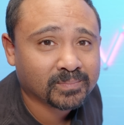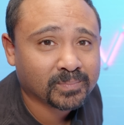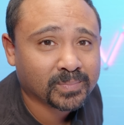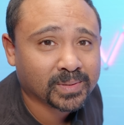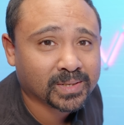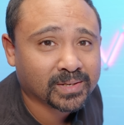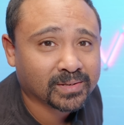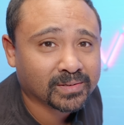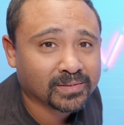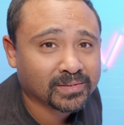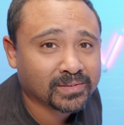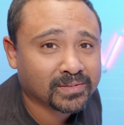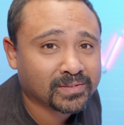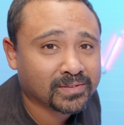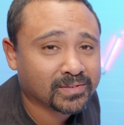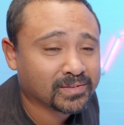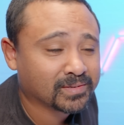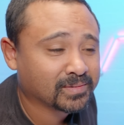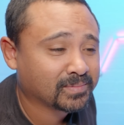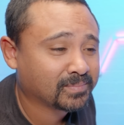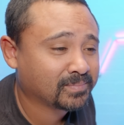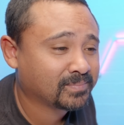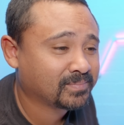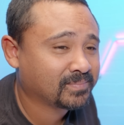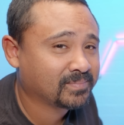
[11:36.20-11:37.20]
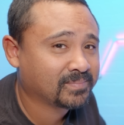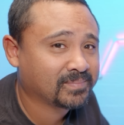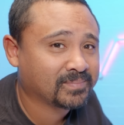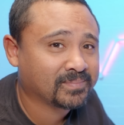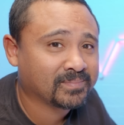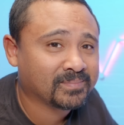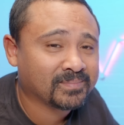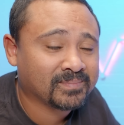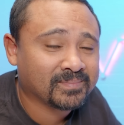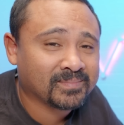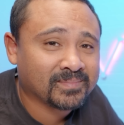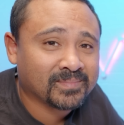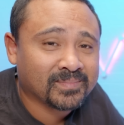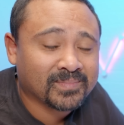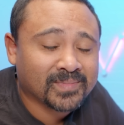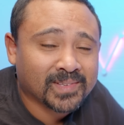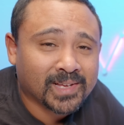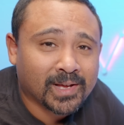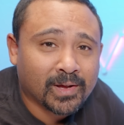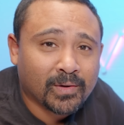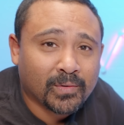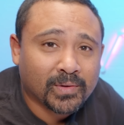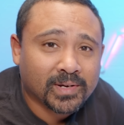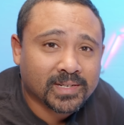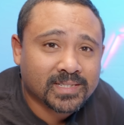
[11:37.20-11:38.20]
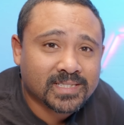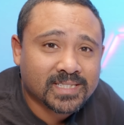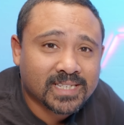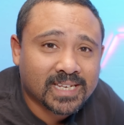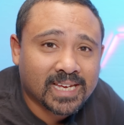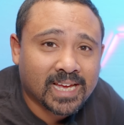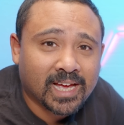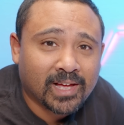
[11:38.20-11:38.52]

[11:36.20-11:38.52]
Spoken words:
because I want to see